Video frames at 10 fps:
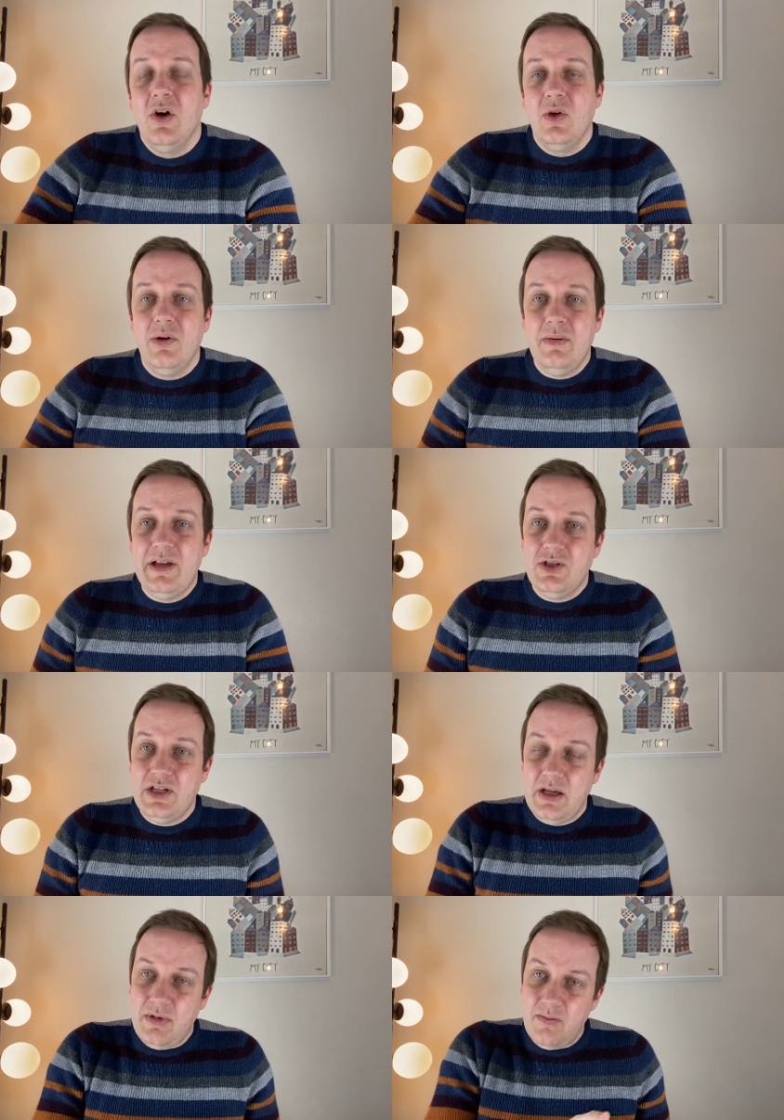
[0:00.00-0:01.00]
although I
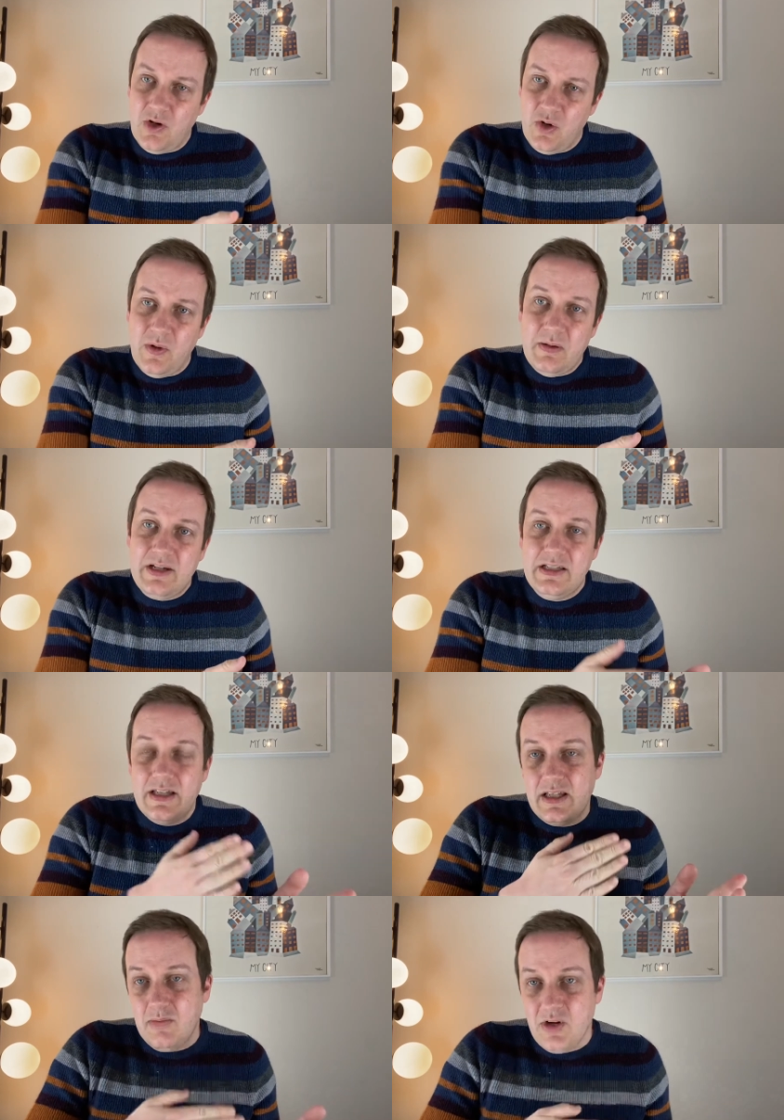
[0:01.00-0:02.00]
mentioned it in my blog when I went to the
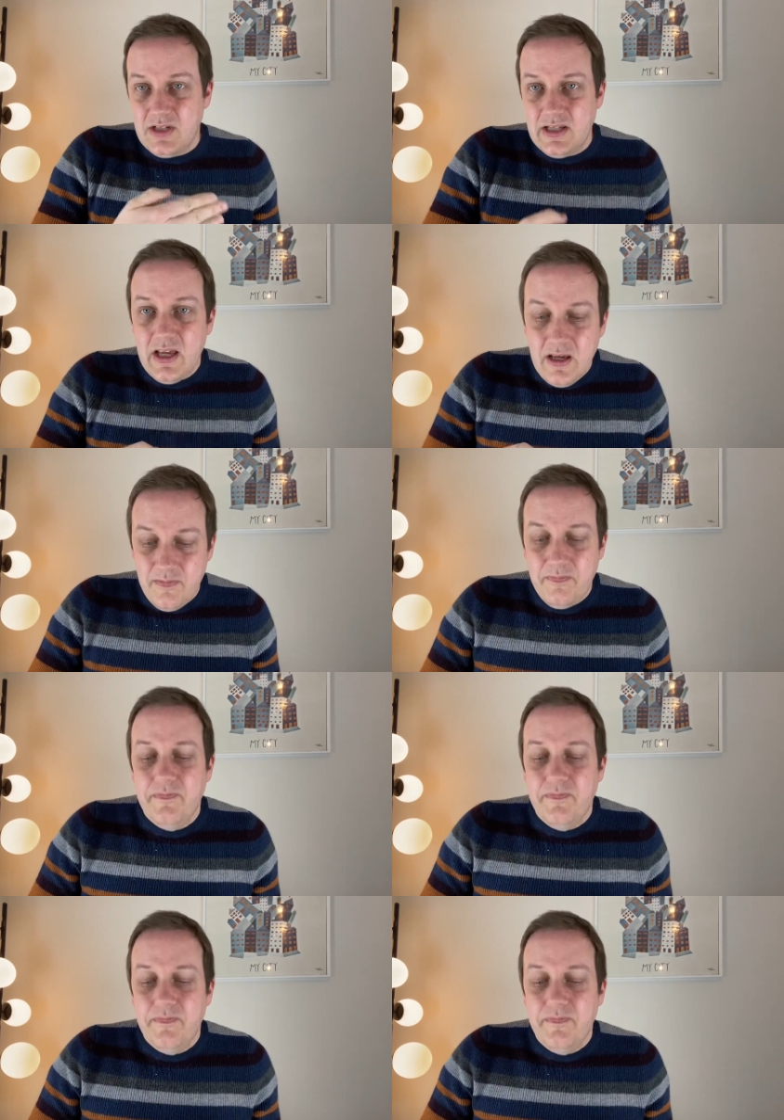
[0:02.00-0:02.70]
cinema to see it,